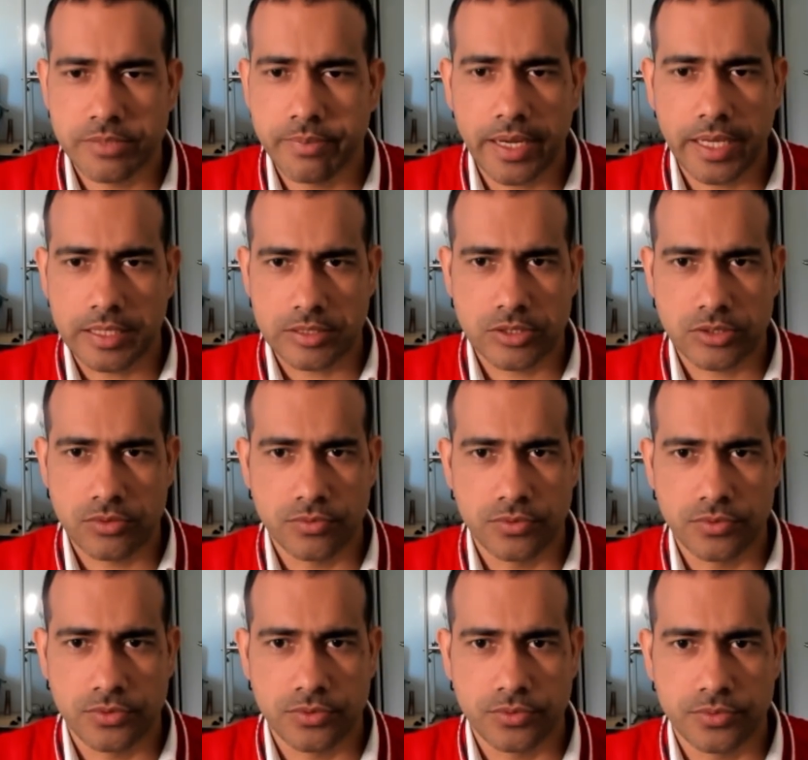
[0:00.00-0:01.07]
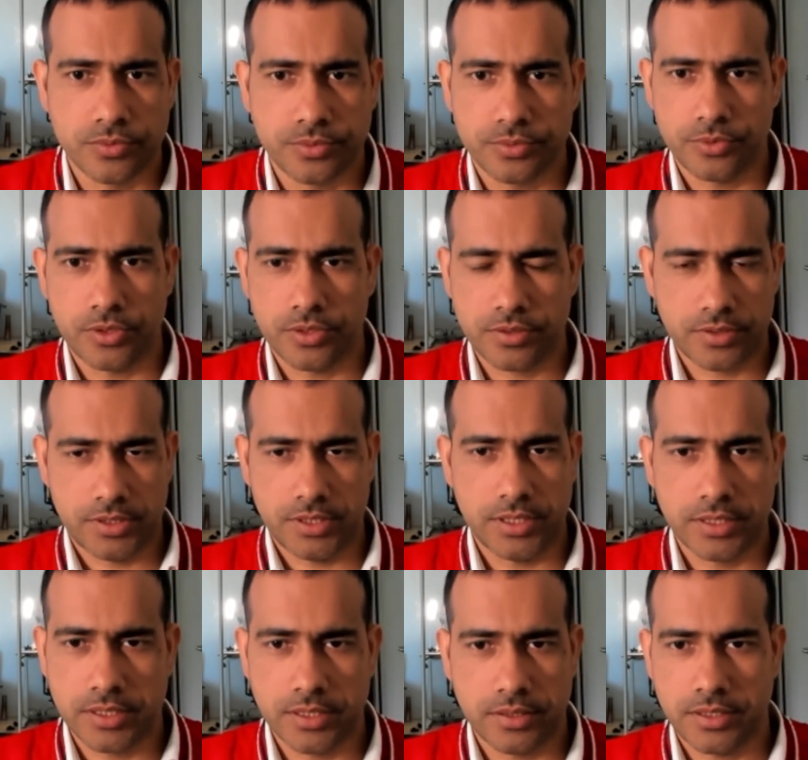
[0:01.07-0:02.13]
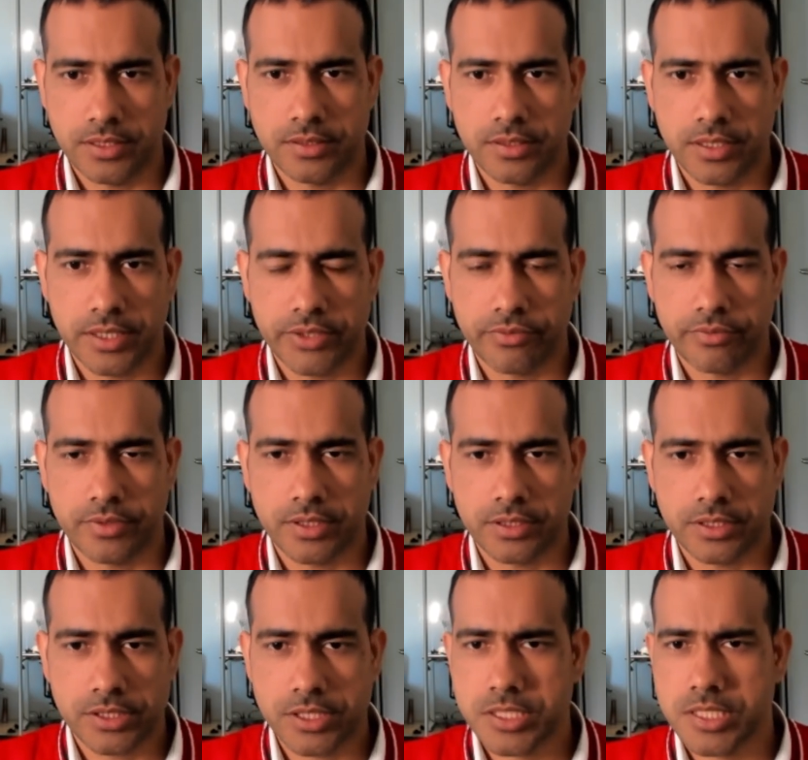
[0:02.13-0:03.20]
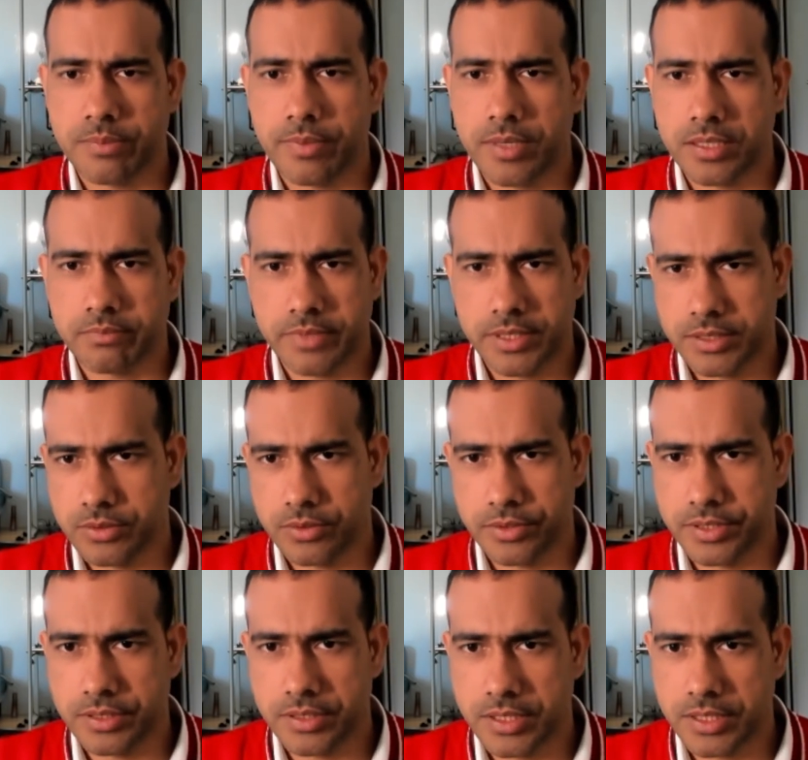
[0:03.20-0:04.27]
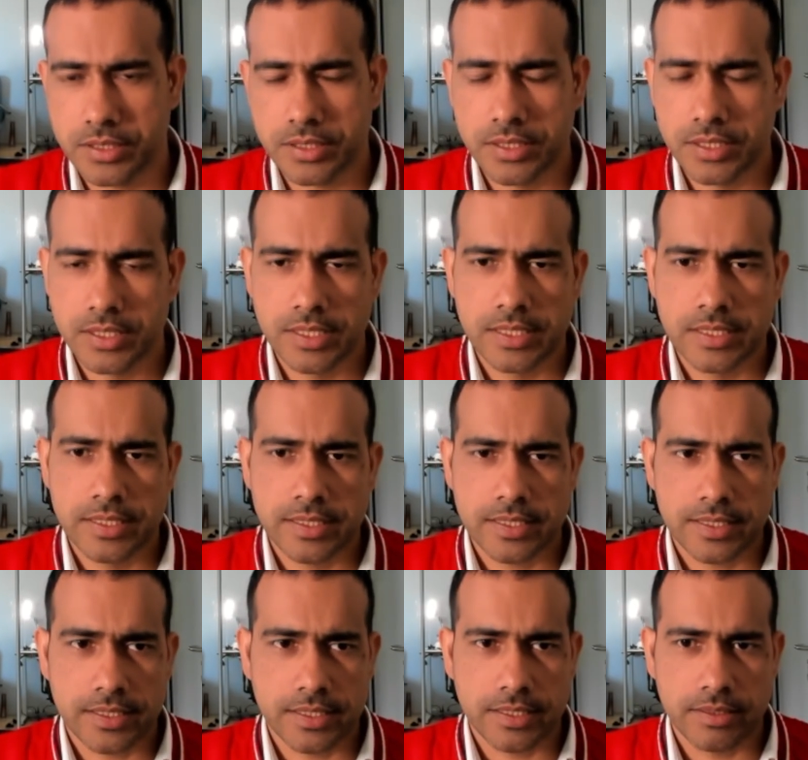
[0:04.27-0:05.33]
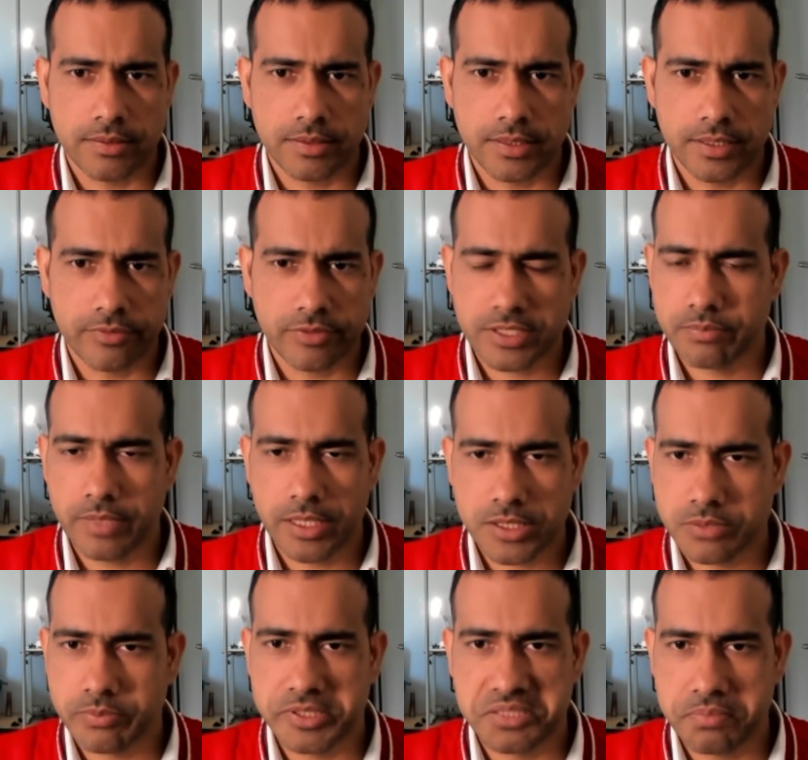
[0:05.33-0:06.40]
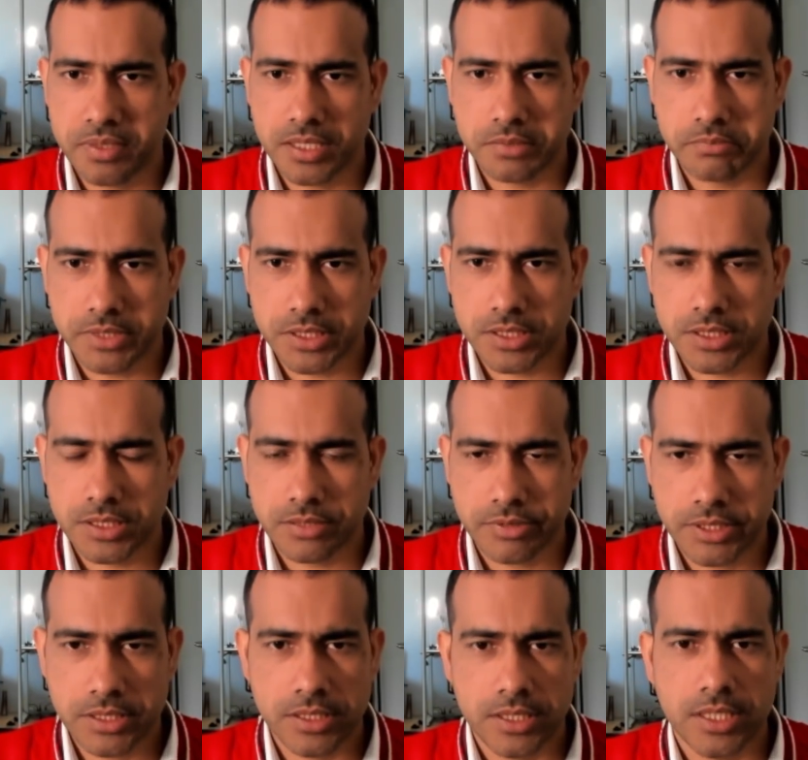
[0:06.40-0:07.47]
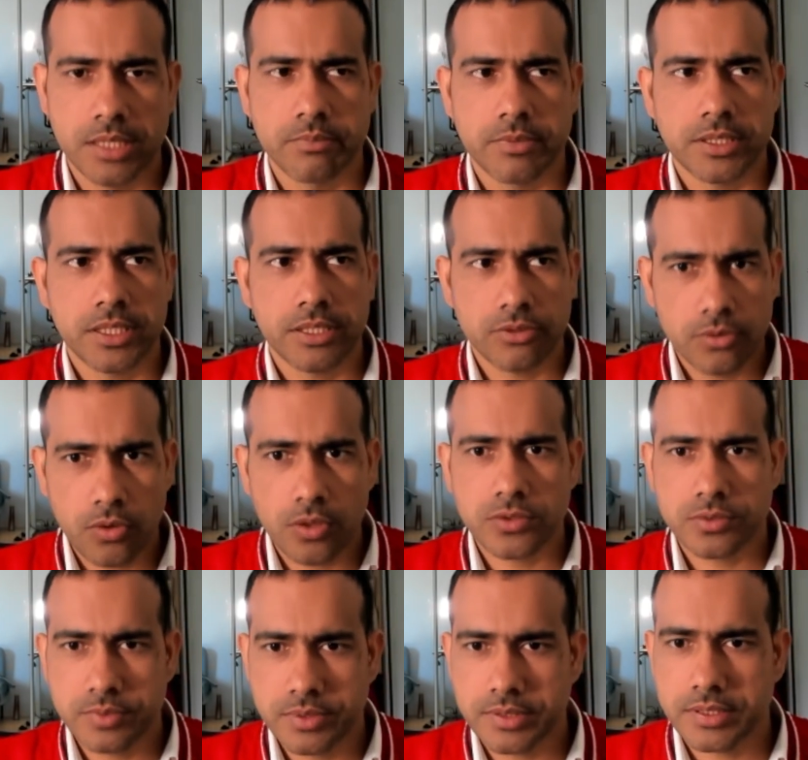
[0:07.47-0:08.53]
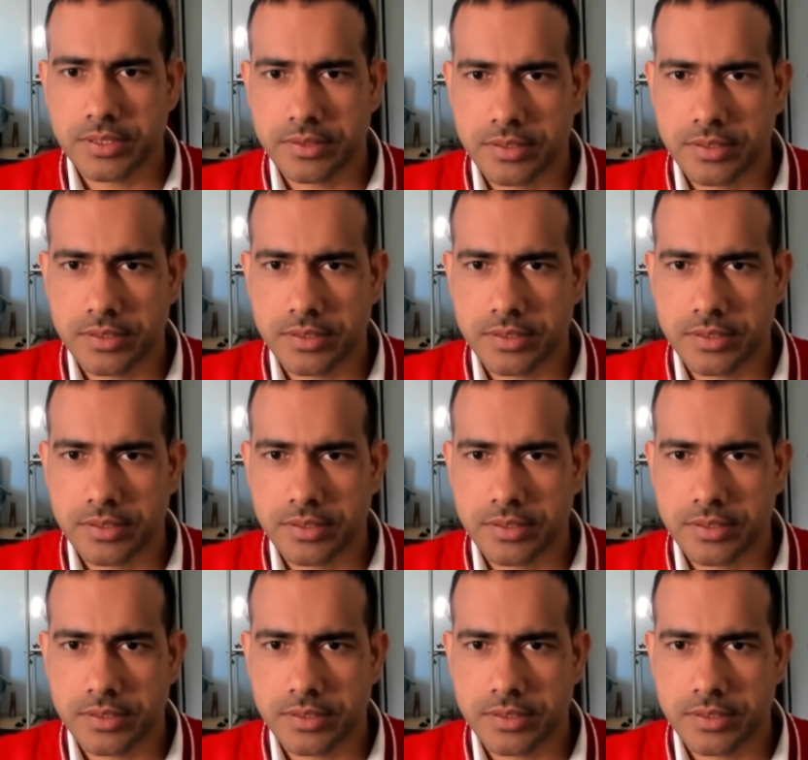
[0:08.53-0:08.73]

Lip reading: banks to work in their research department or in their risk management department, right? But there will also be